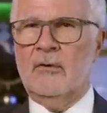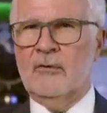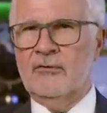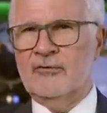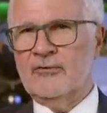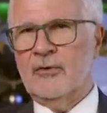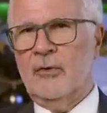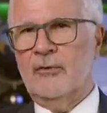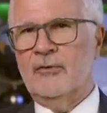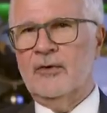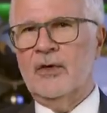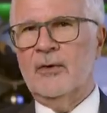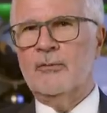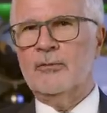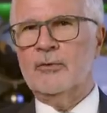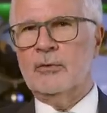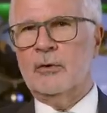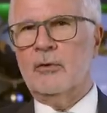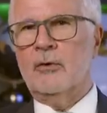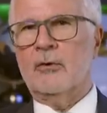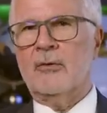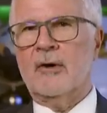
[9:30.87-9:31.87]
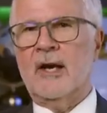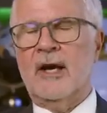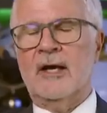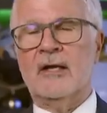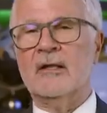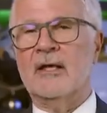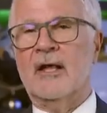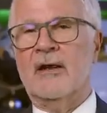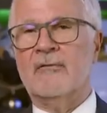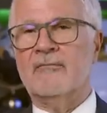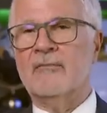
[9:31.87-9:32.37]
sodium
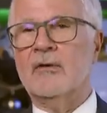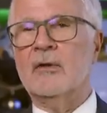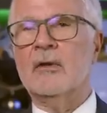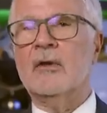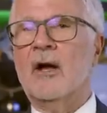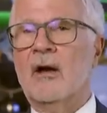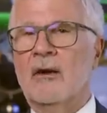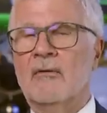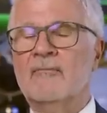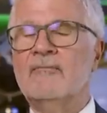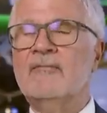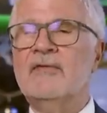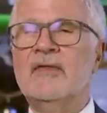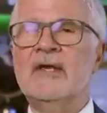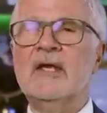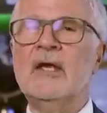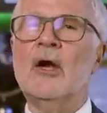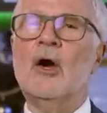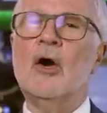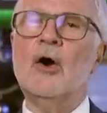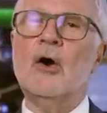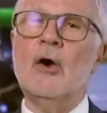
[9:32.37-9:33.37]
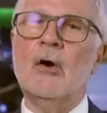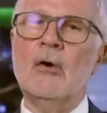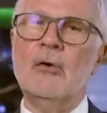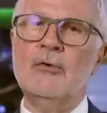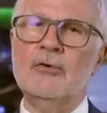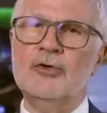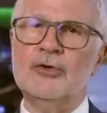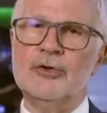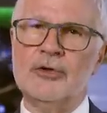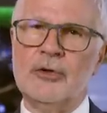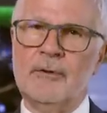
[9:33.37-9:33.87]
chloride level of the
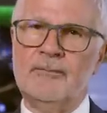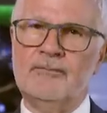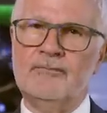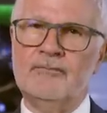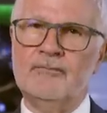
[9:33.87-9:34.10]
ocean,